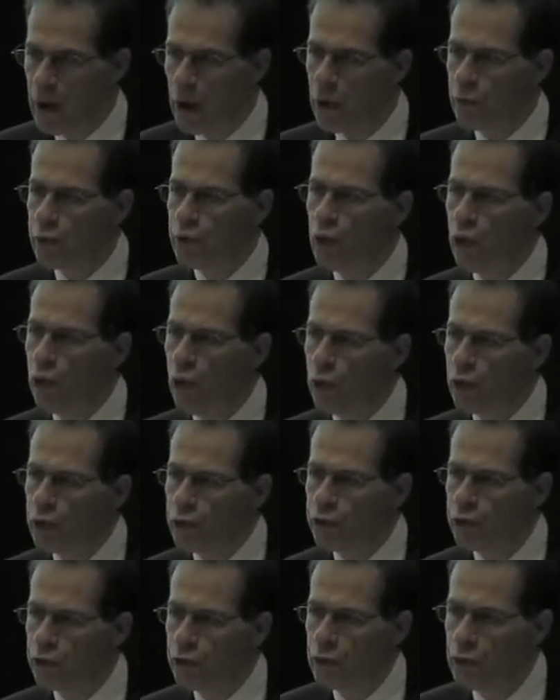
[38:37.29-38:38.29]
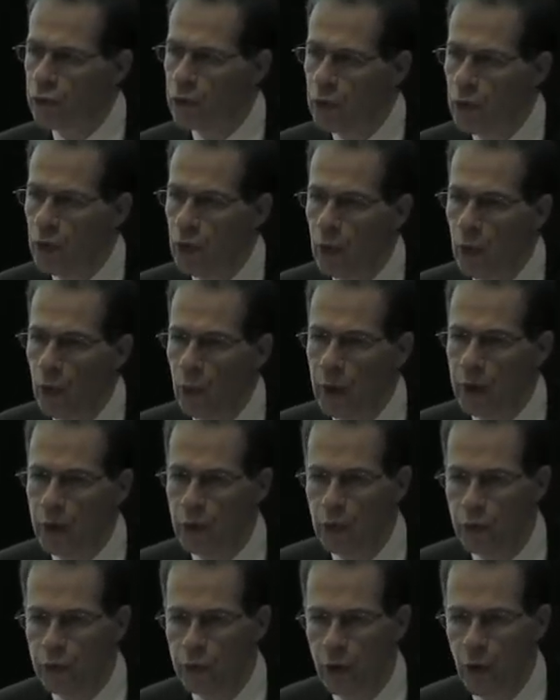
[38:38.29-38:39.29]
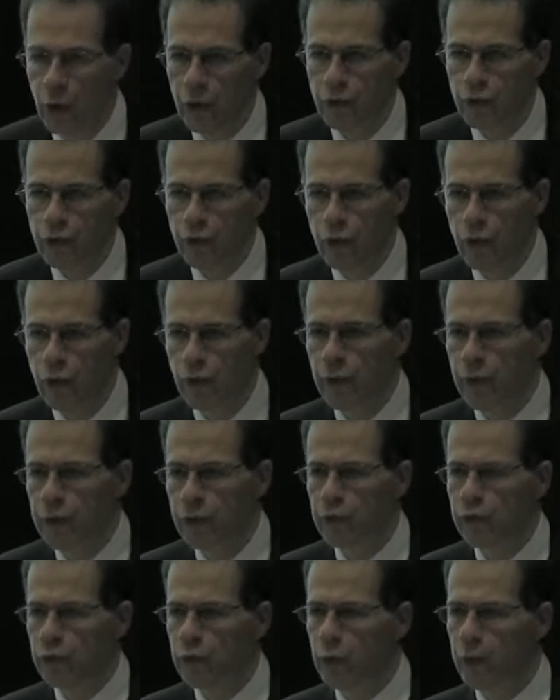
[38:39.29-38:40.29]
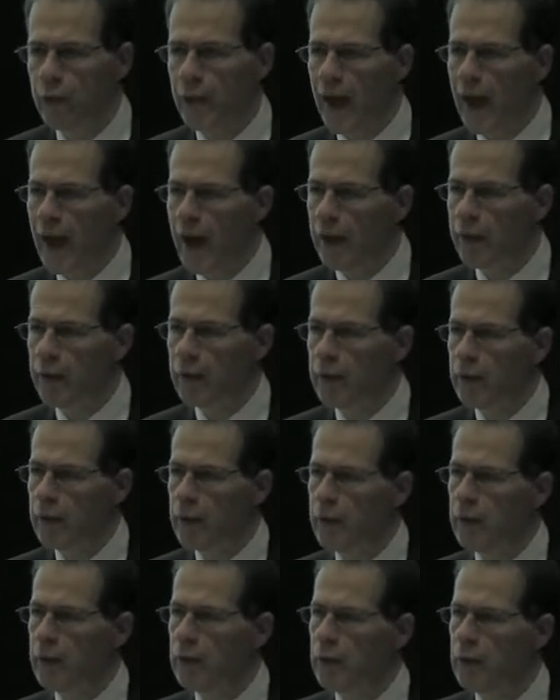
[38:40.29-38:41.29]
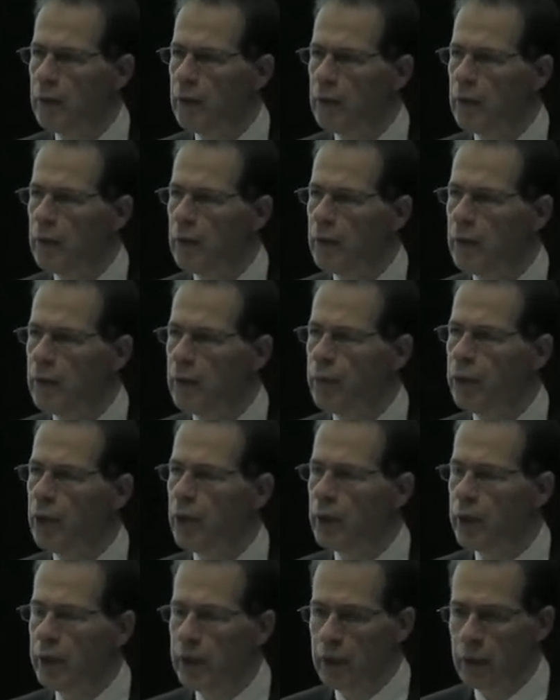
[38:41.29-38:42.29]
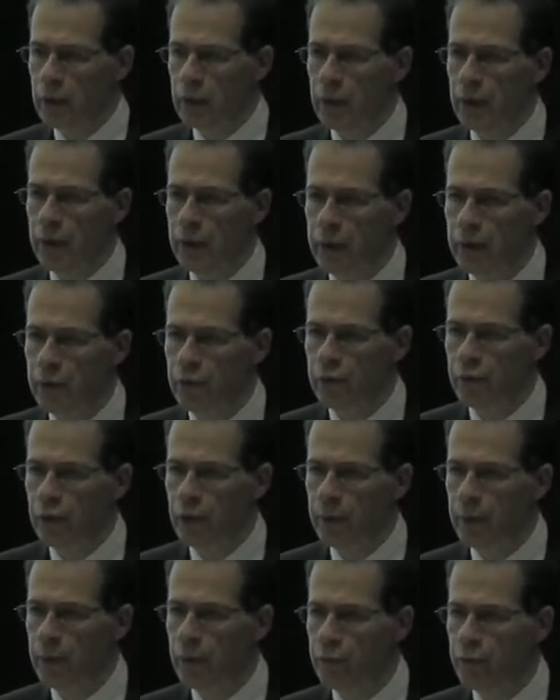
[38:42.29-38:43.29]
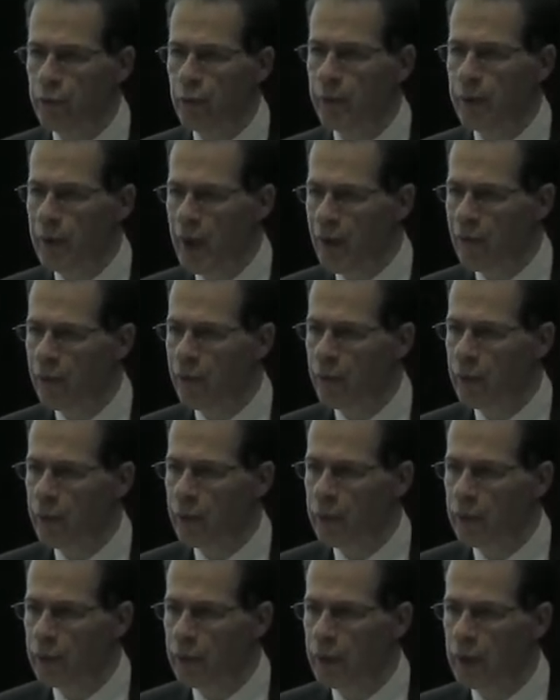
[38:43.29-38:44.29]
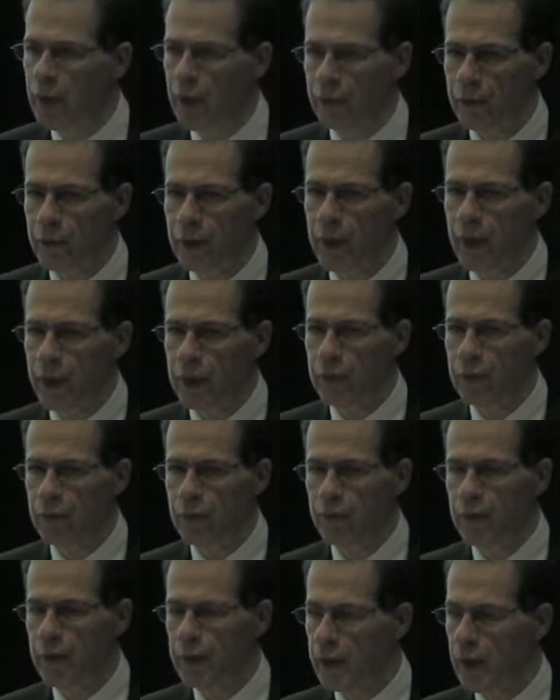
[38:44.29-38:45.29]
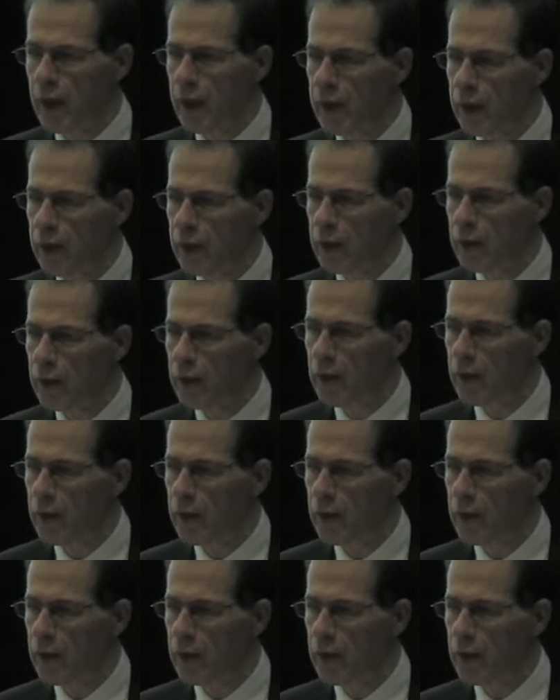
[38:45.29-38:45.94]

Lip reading: Of course, we could not do this without political leadership from government at the end of the day.